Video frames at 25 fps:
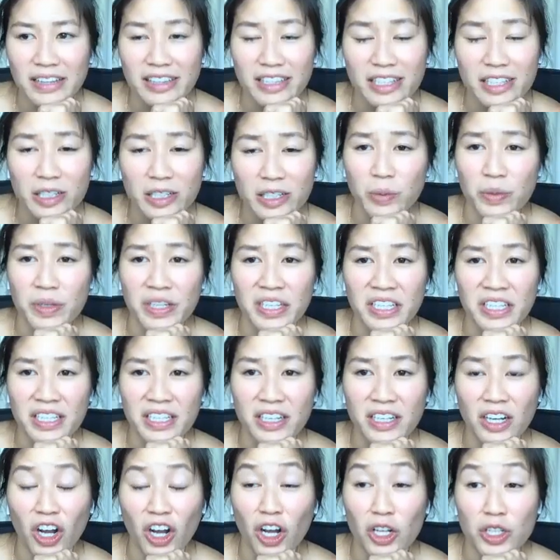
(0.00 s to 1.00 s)
think we
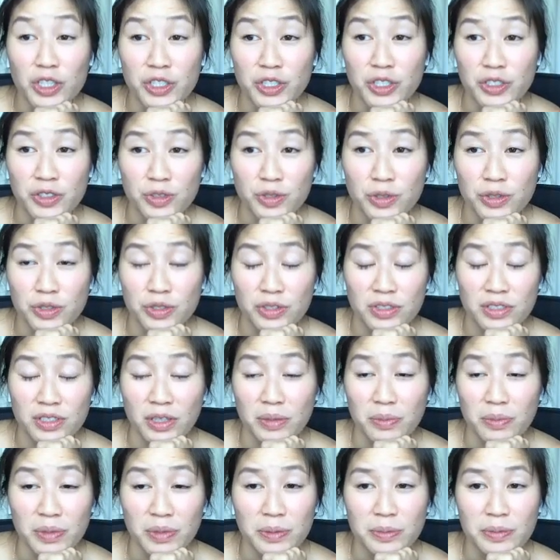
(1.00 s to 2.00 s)
all do.
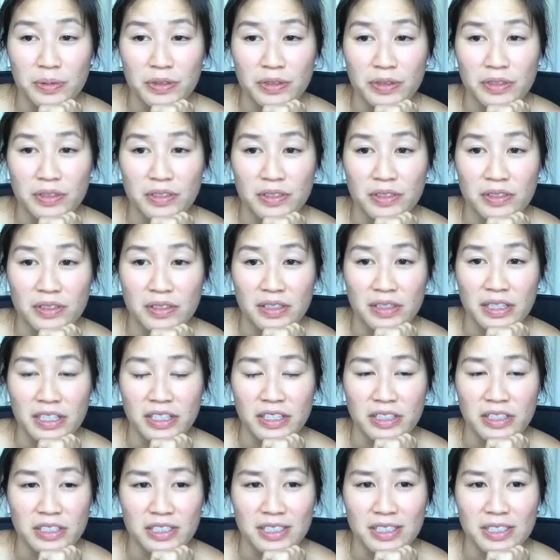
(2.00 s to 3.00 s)
Some people, I
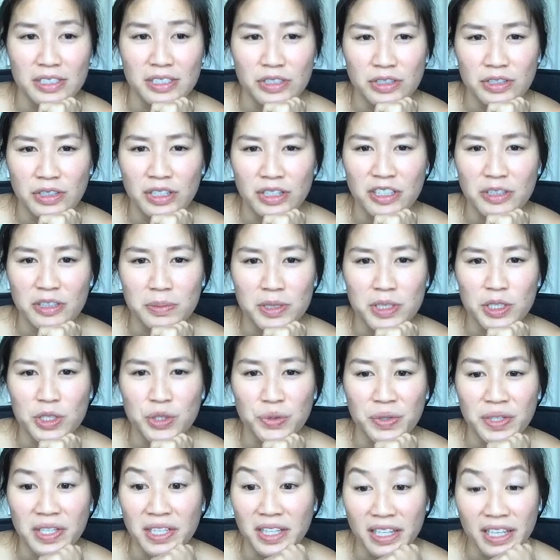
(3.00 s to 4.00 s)
honestly don't know how they've been
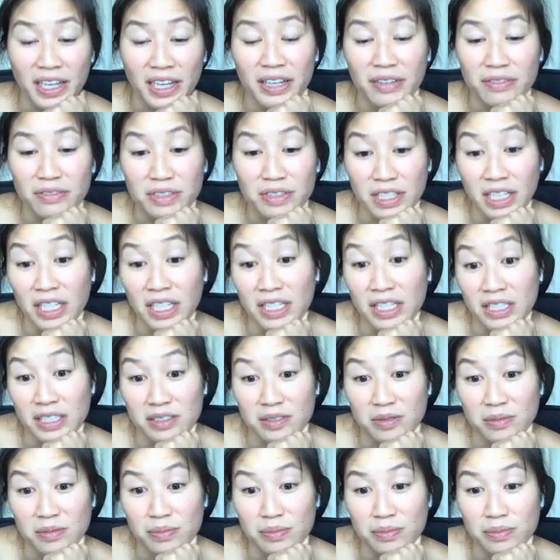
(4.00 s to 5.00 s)
doing it. Like I've
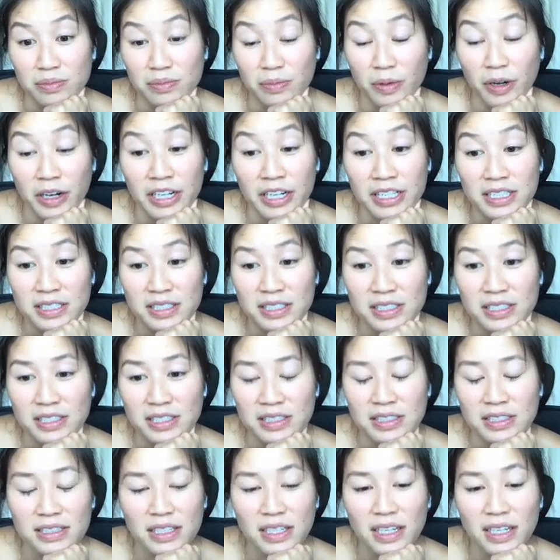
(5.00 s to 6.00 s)
taken breaks.
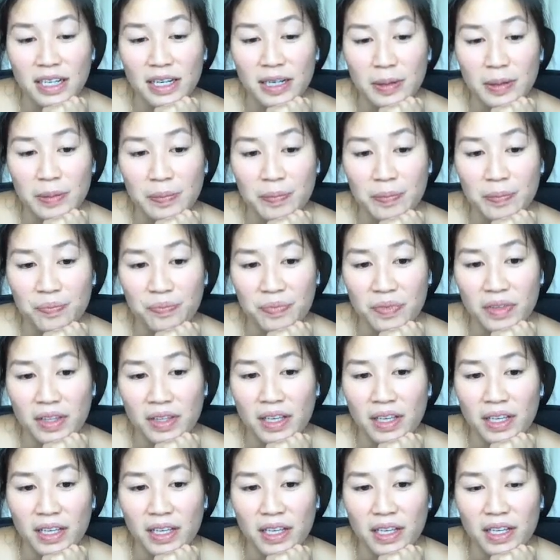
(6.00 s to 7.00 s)

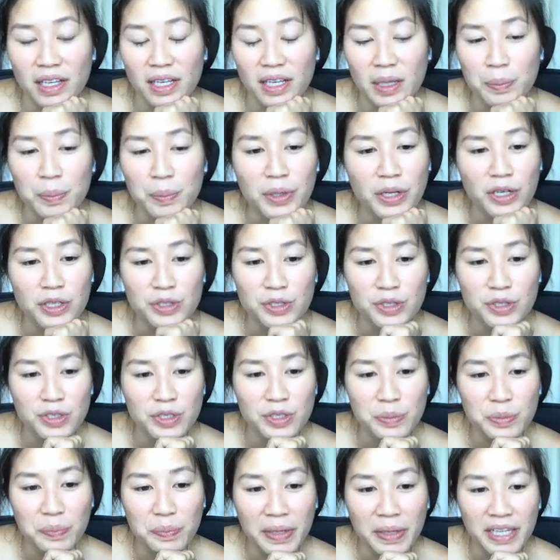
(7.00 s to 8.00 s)
It also
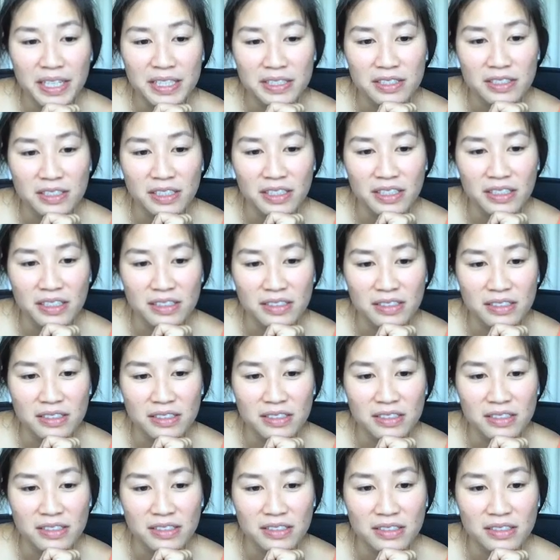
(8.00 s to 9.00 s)
depends
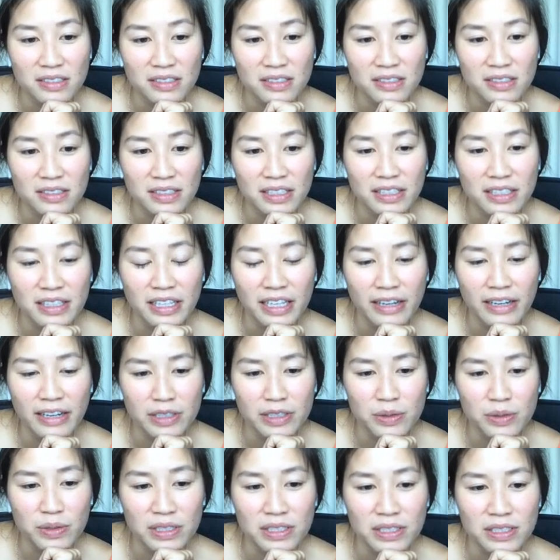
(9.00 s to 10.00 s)
on, I think
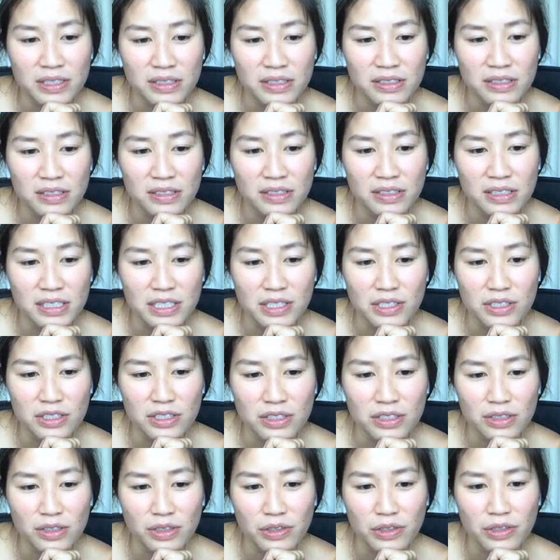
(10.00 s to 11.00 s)
everyone needs to
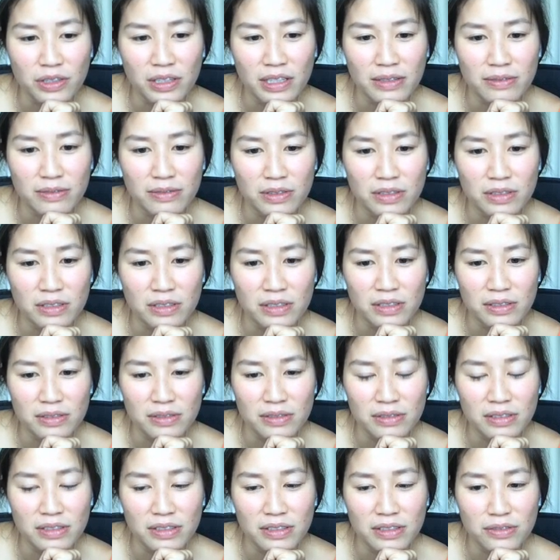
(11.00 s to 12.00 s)
know their level of
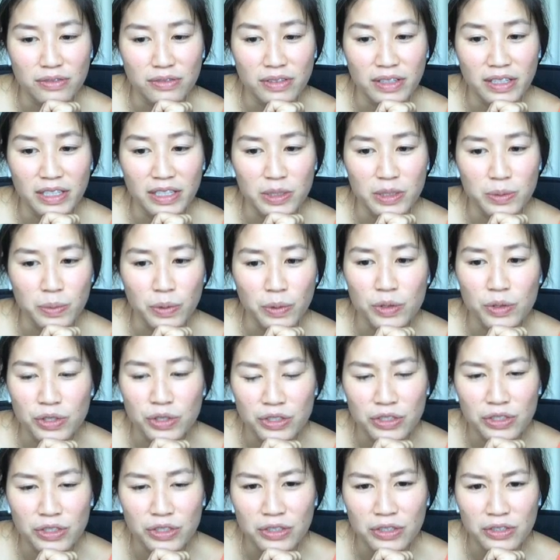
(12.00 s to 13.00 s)

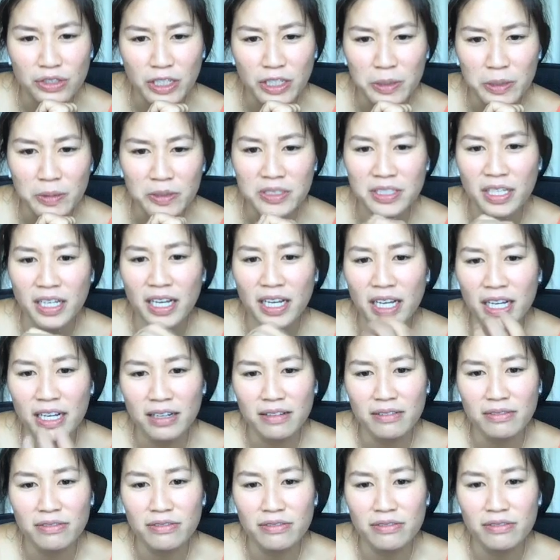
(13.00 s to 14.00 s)
exposure they're able to
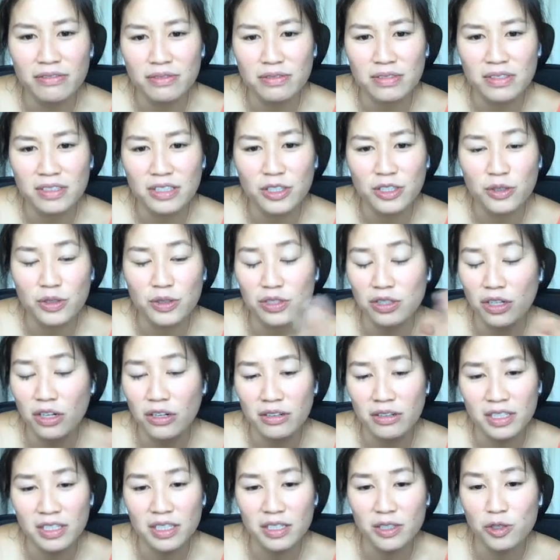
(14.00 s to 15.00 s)
have. You know, it's
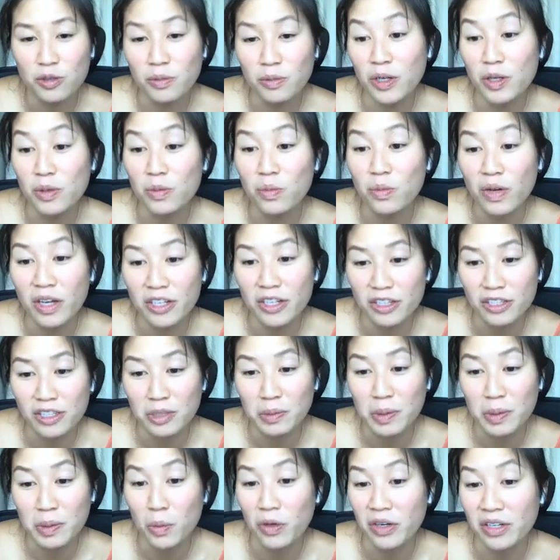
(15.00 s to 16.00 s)
already, no matter what, you're going
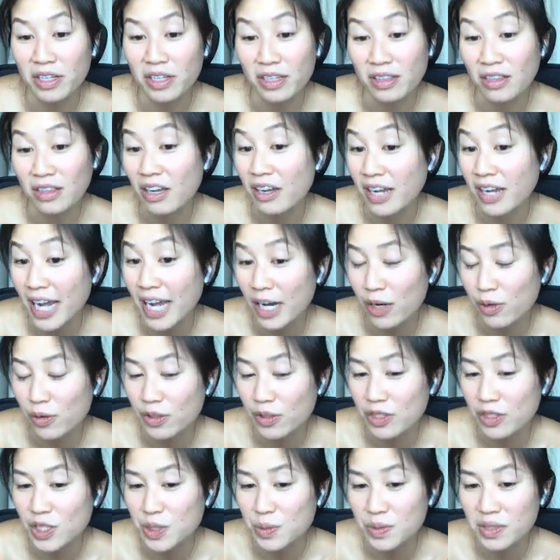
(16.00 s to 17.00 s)
to be working long
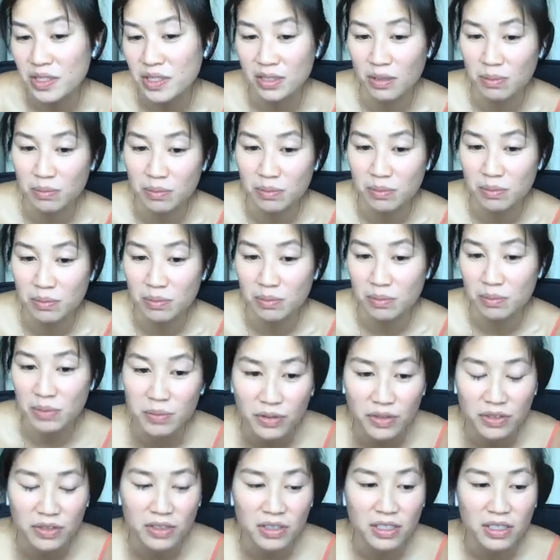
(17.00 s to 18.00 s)
hours, but some
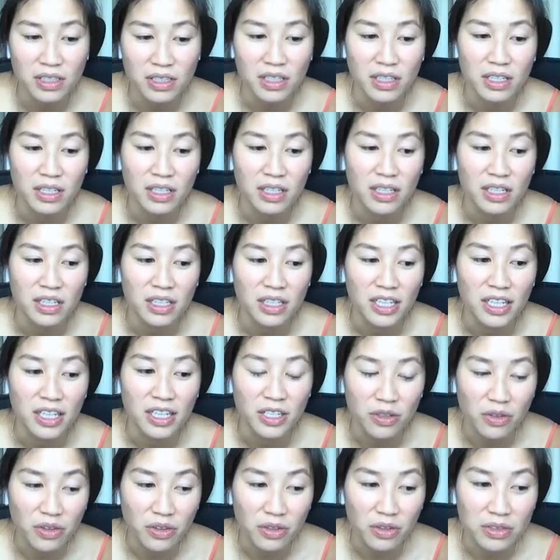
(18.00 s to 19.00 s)
people,
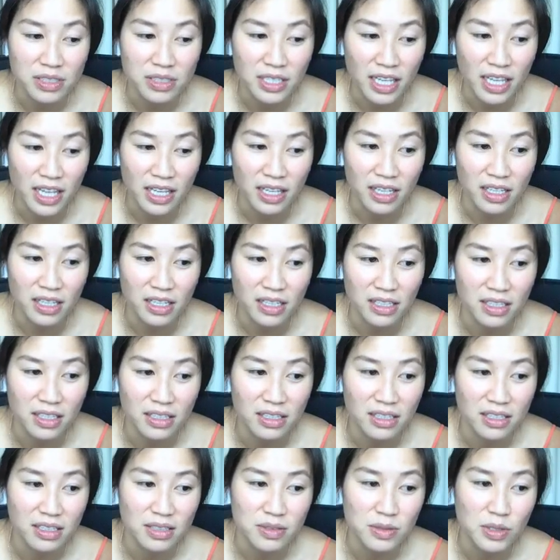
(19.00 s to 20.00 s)
they'll take,
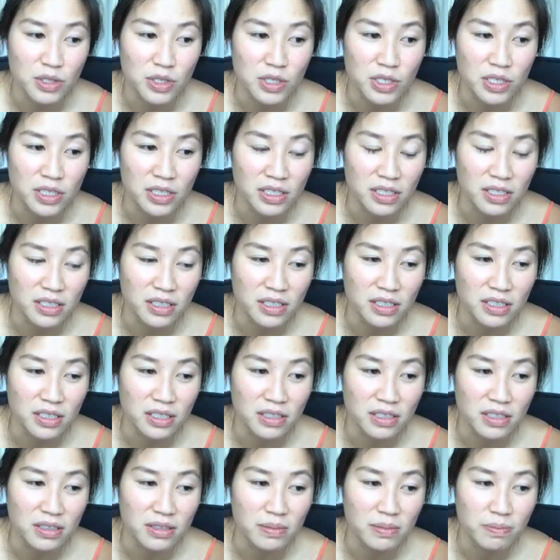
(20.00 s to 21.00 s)
especially,
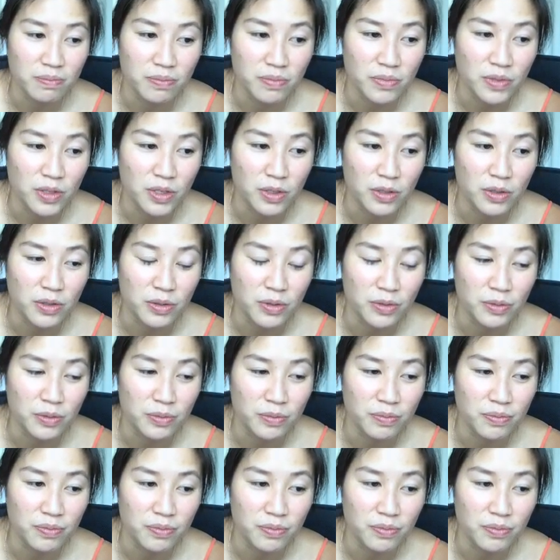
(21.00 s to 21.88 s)
you know,